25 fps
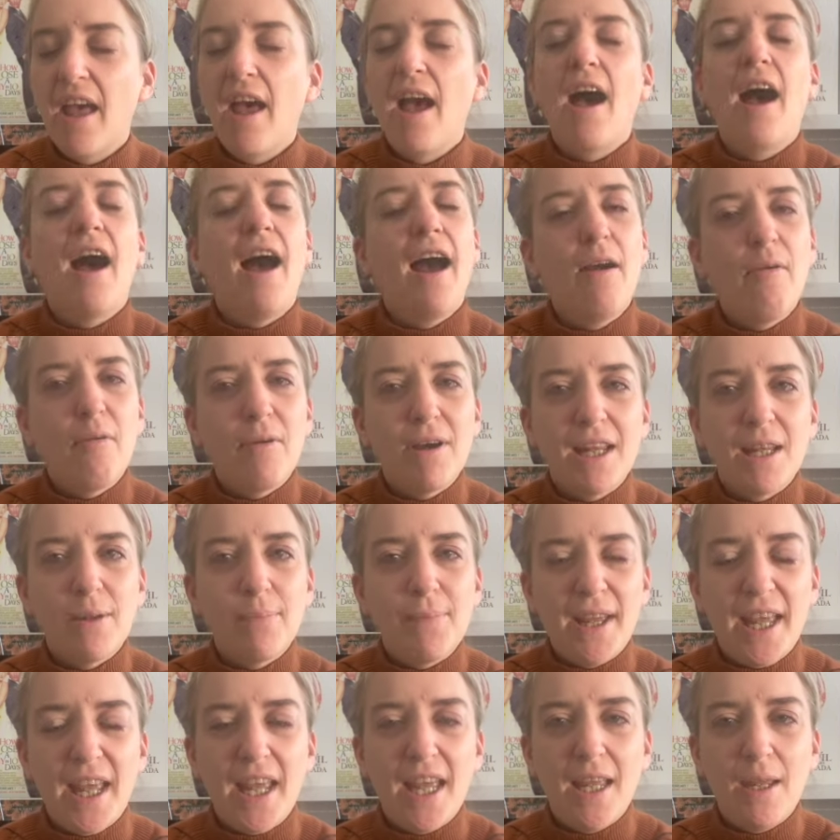I will
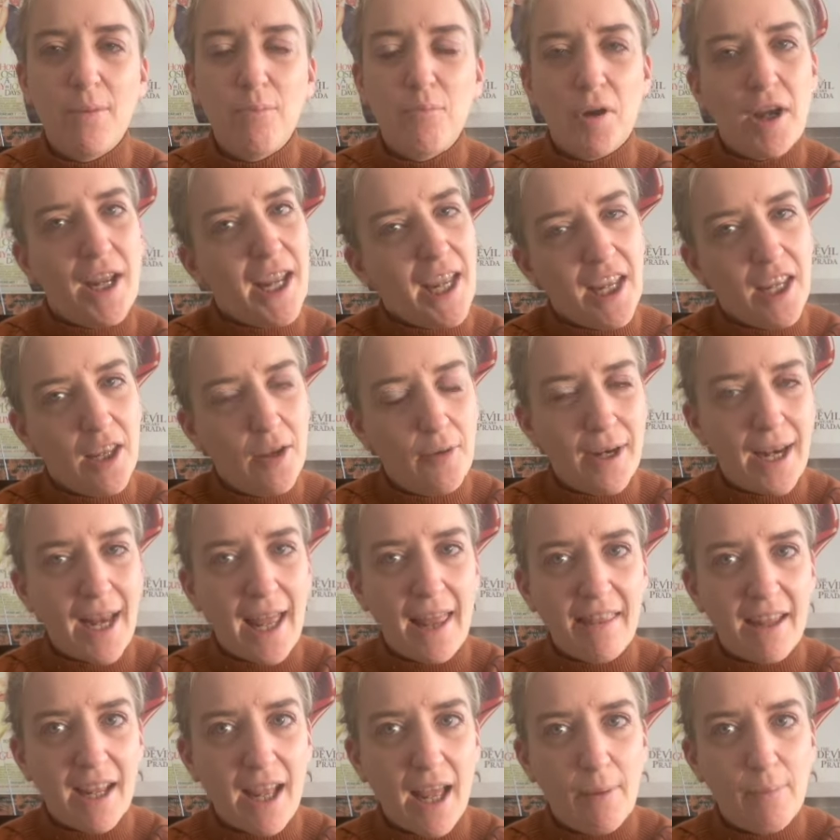be bringing you
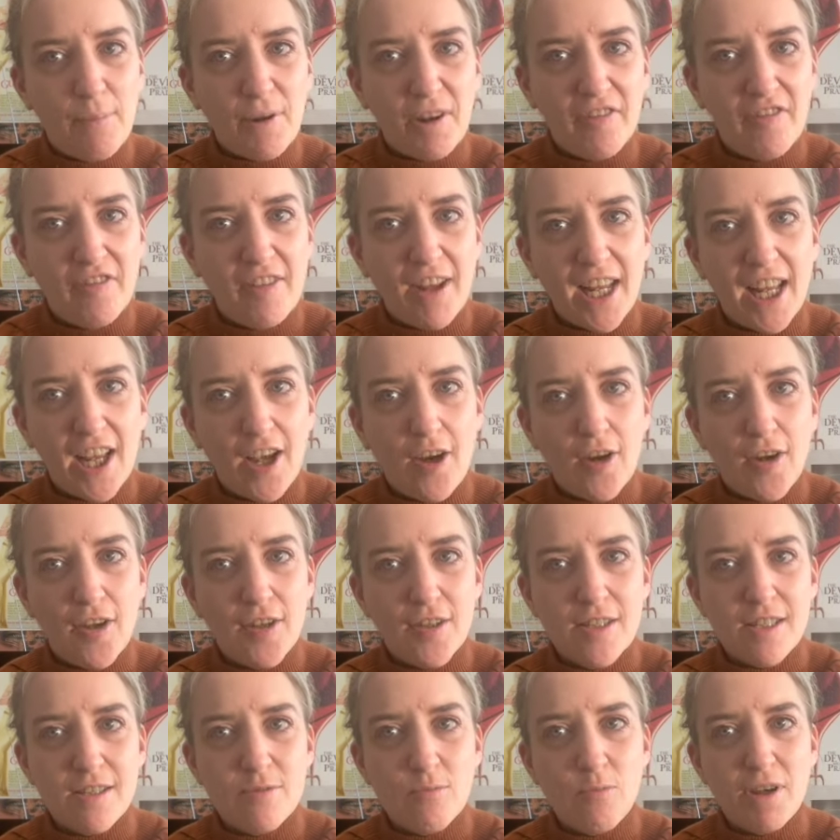another couple of
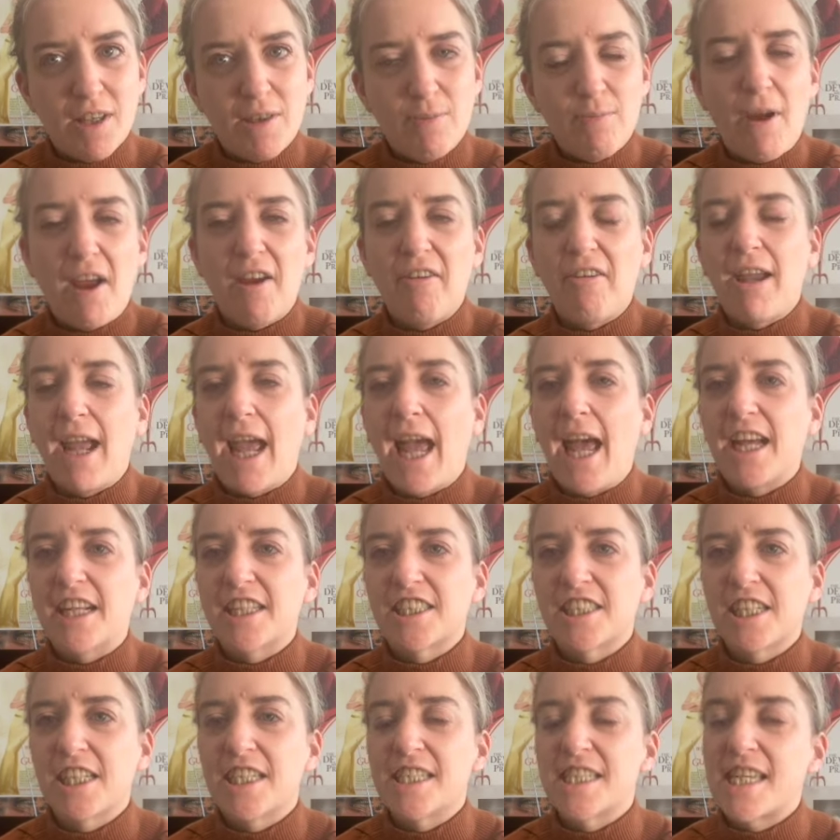videos with my
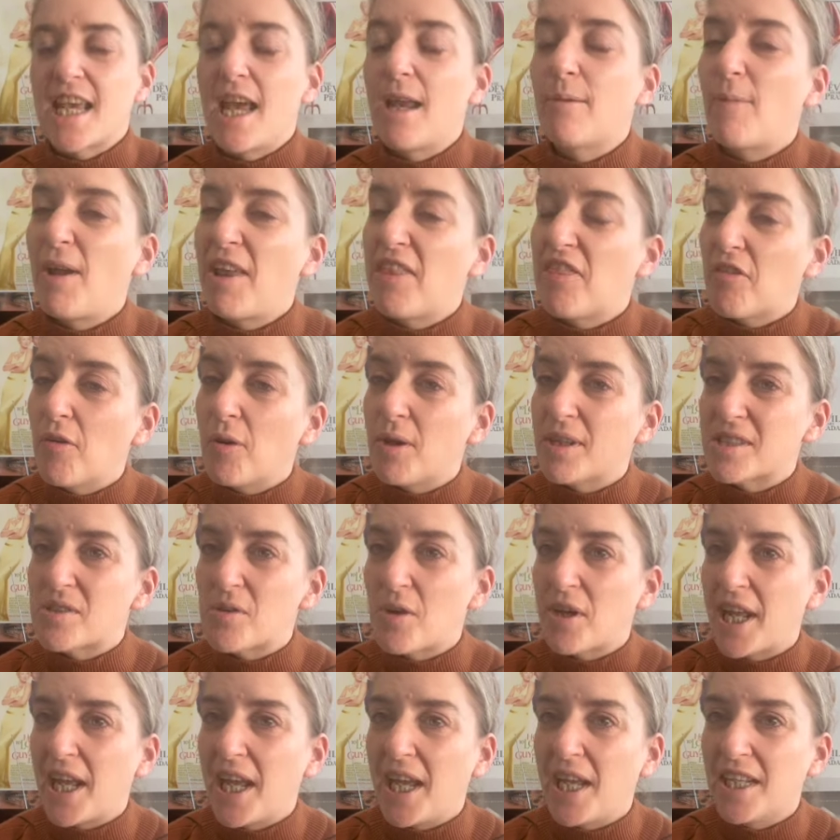reactions and my thoughts
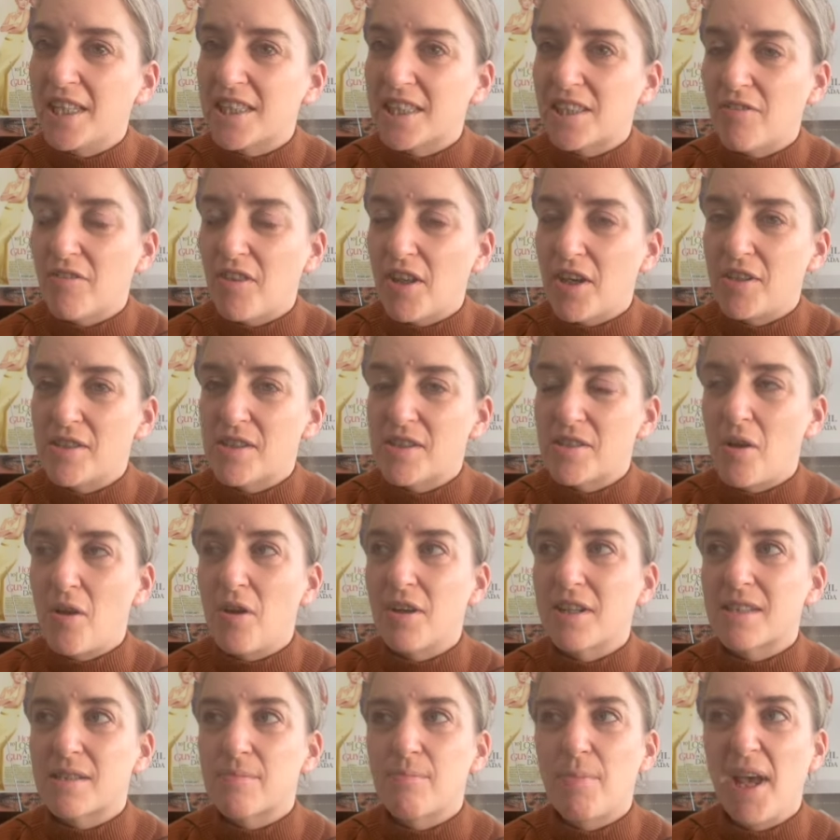on each of those
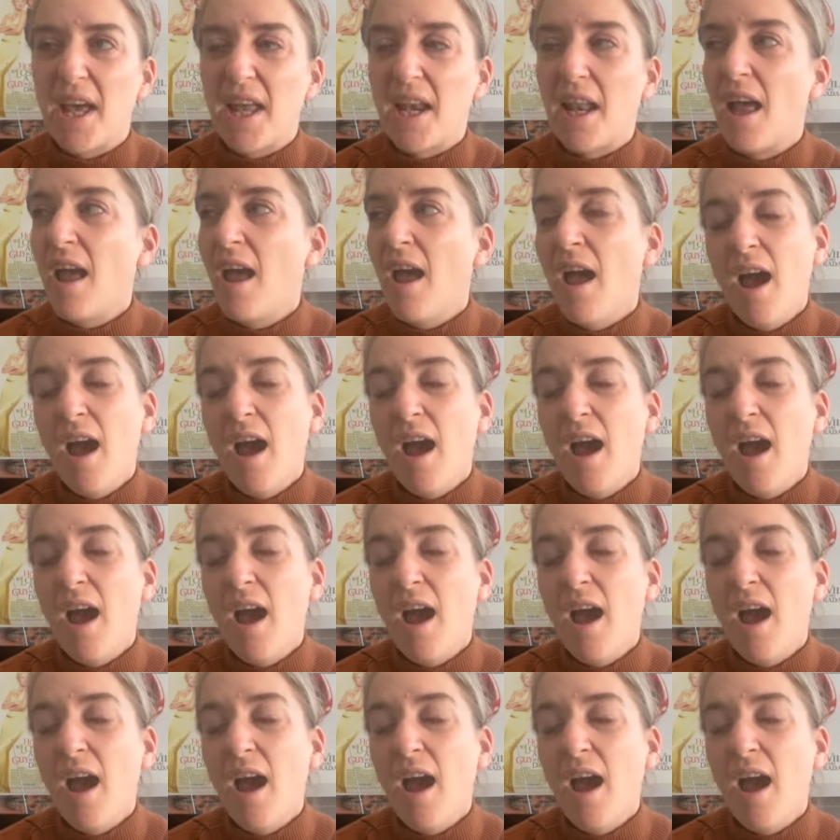songs, but